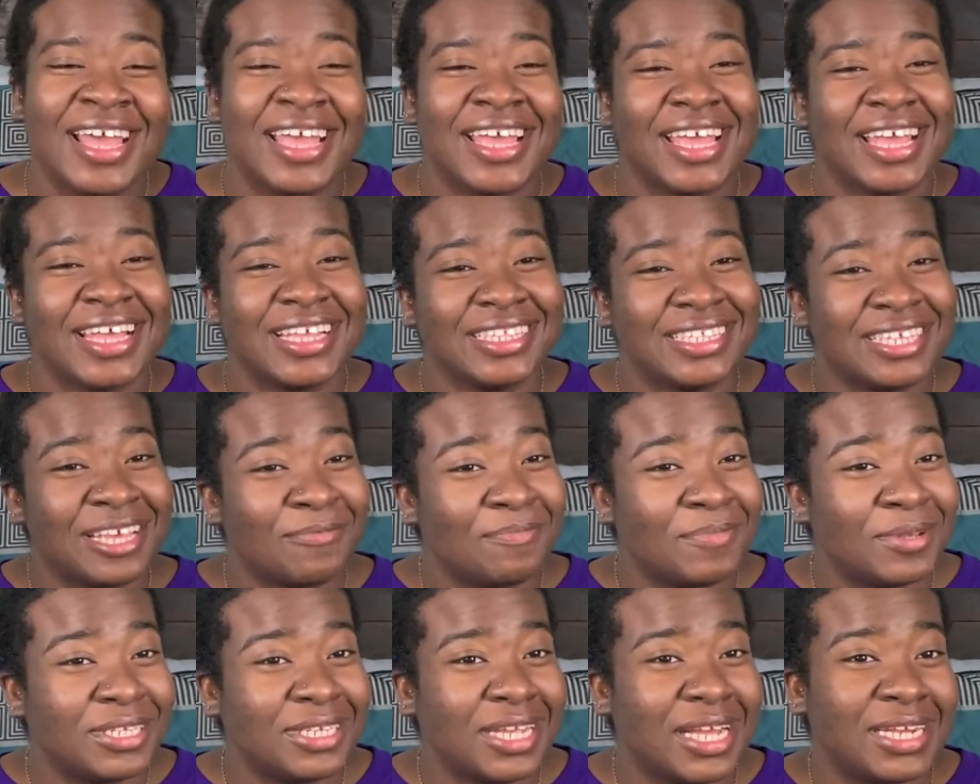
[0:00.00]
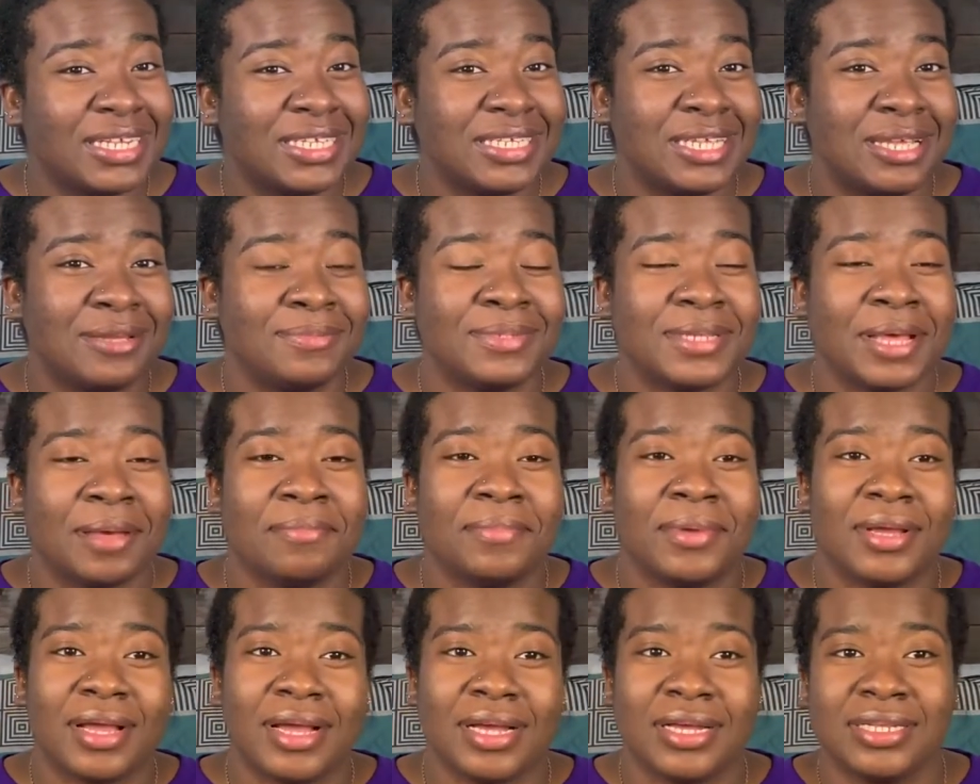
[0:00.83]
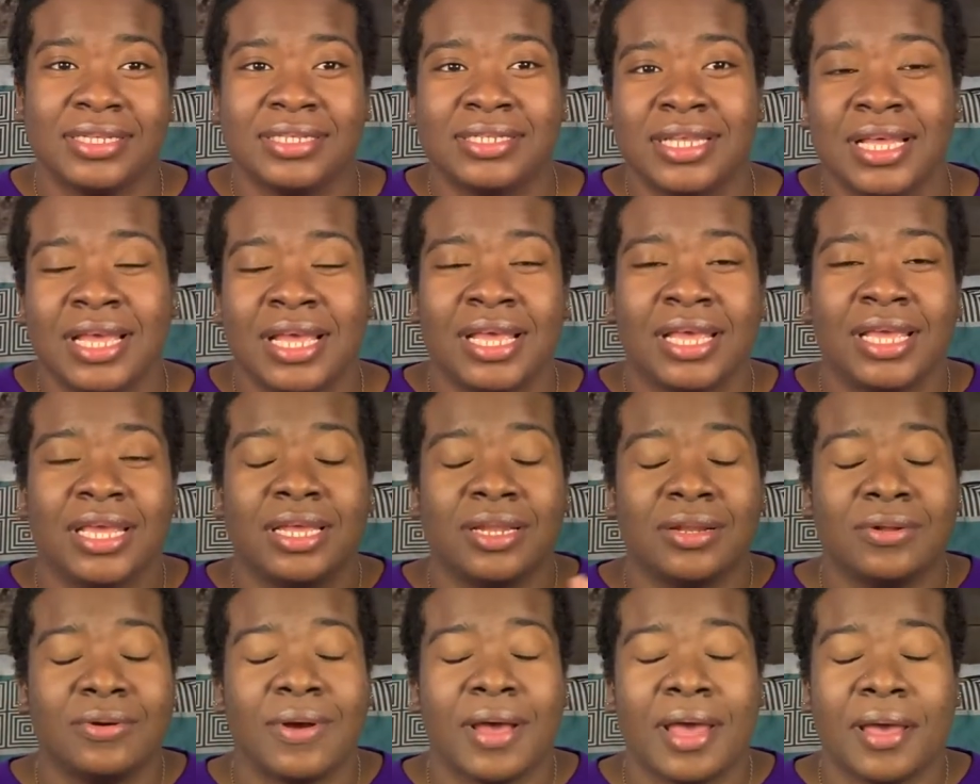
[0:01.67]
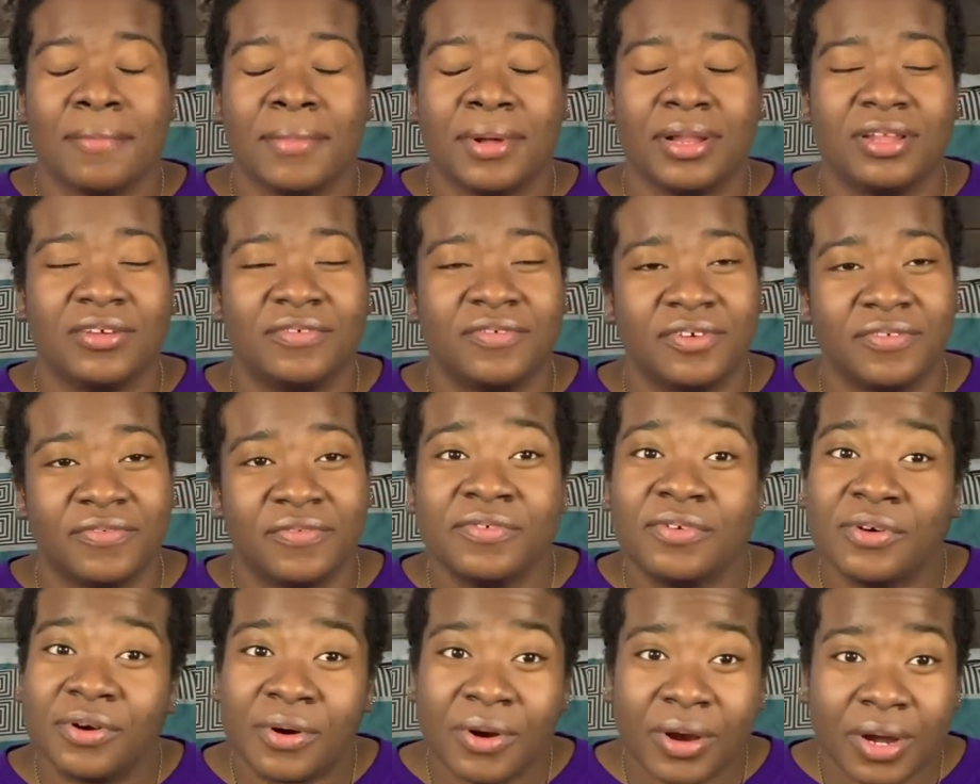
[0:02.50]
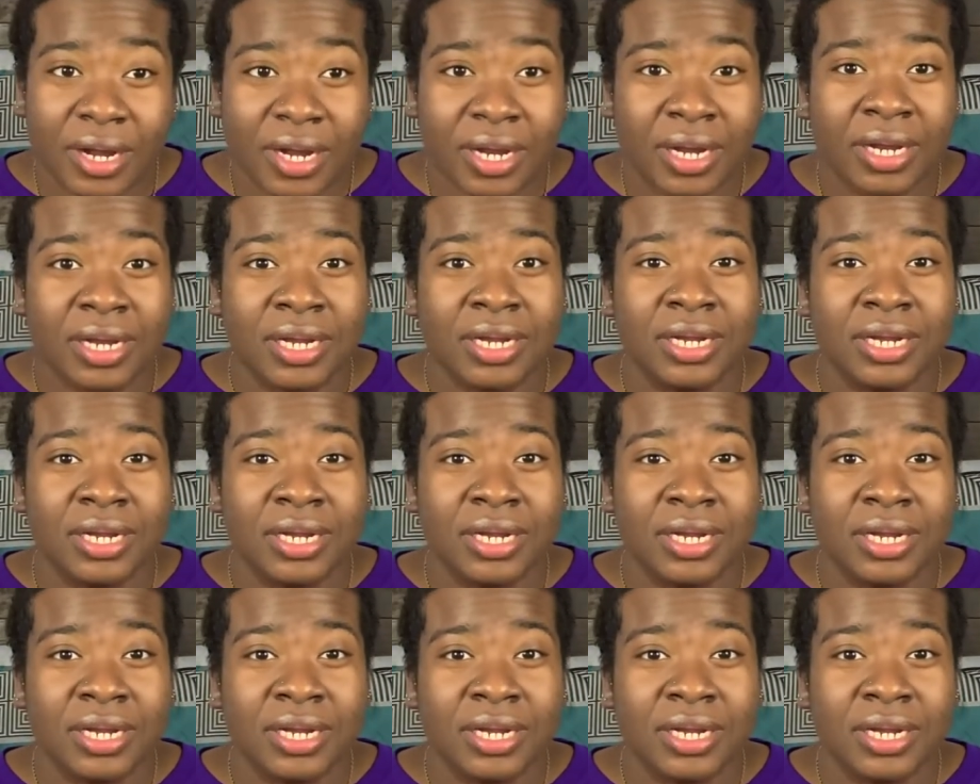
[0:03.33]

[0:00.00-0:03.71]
can take picture at the same time, because you know I'm a lover for